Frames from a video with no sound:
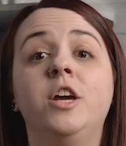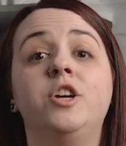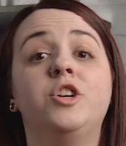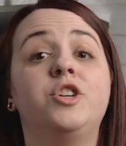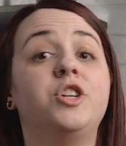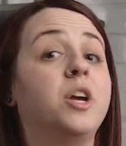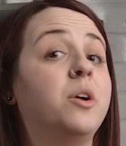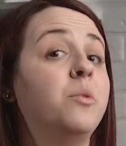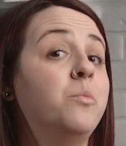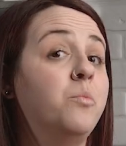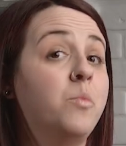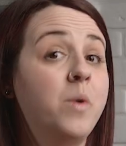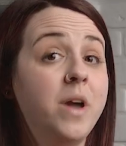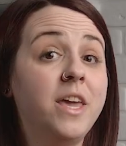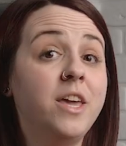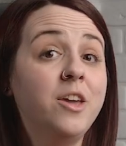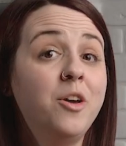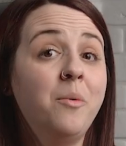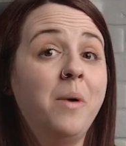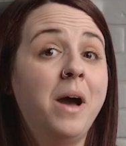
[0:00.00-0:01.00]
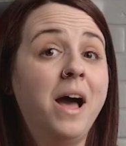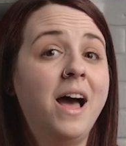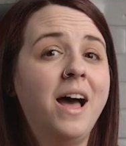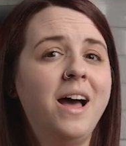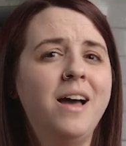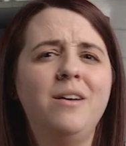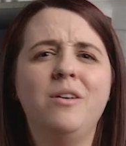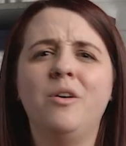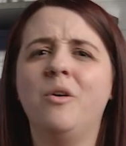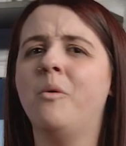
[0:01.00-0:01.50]
Share where you are,
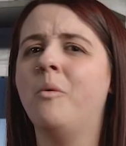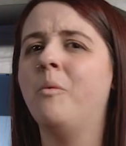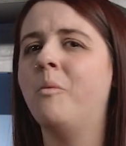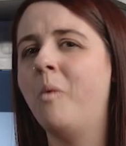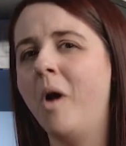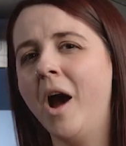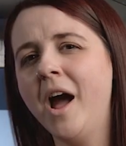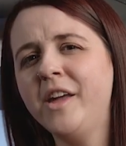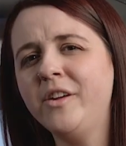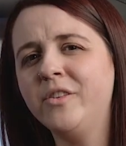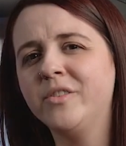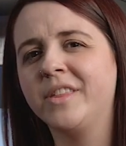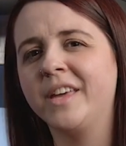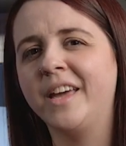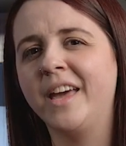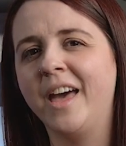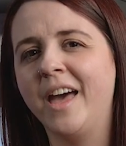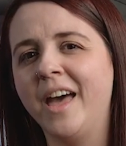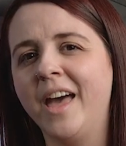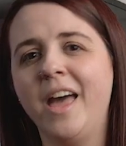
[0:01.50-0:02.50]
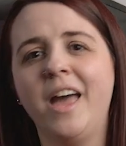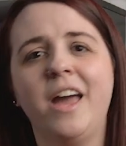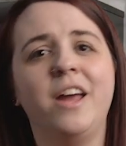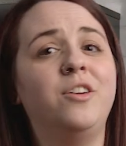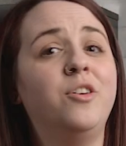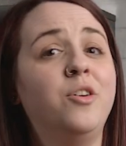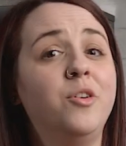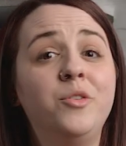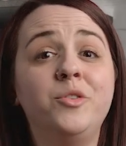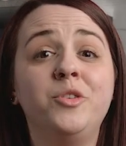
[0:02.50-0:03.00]
why you're there,
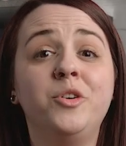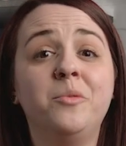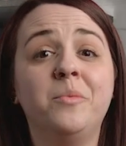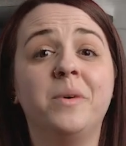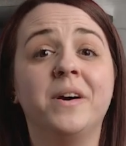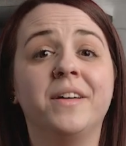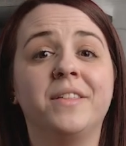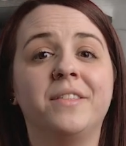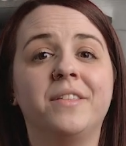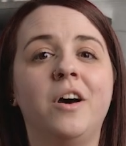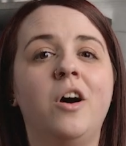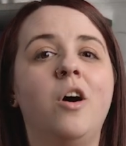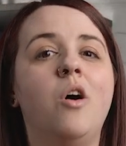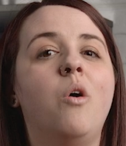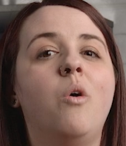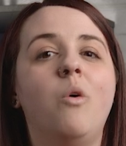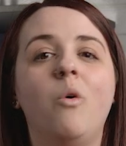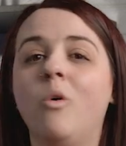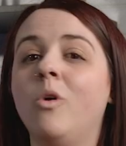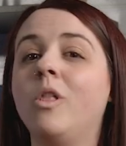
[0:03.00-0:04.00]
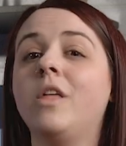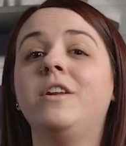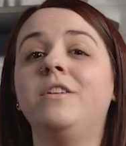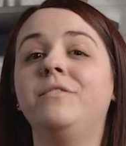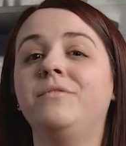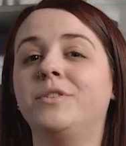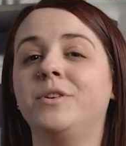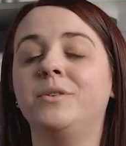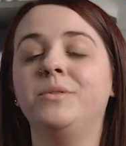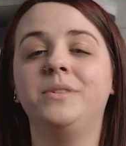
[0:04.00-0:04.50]
and who you're with, all in a
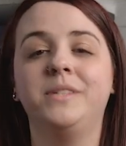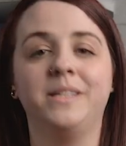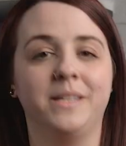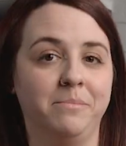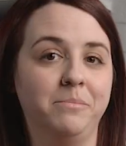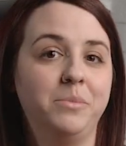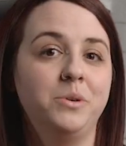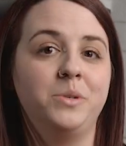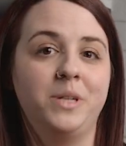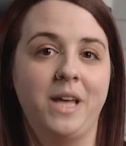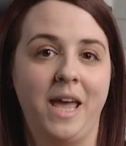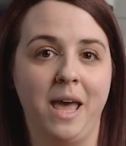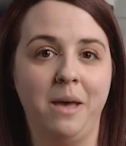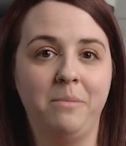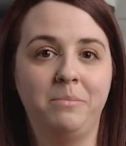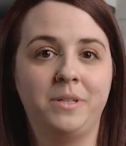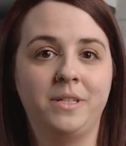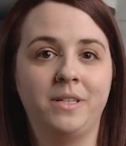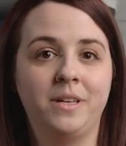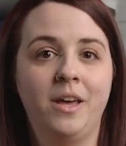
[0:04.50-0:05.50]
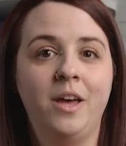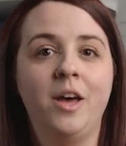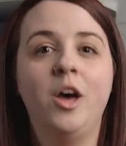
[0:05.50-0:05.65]
few simple taps.